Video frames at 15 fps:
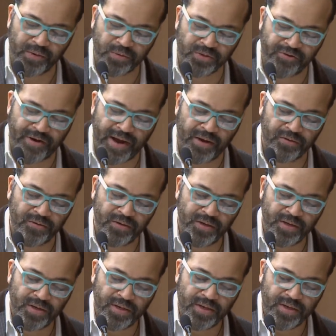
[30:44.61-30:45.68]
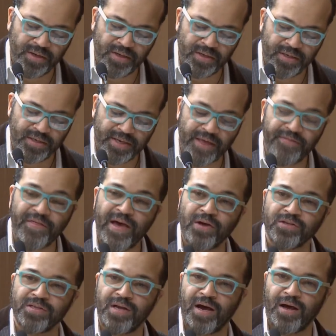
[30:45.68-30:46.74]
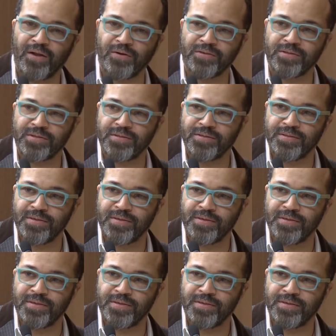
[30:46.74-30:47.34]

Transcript: was around $10,000.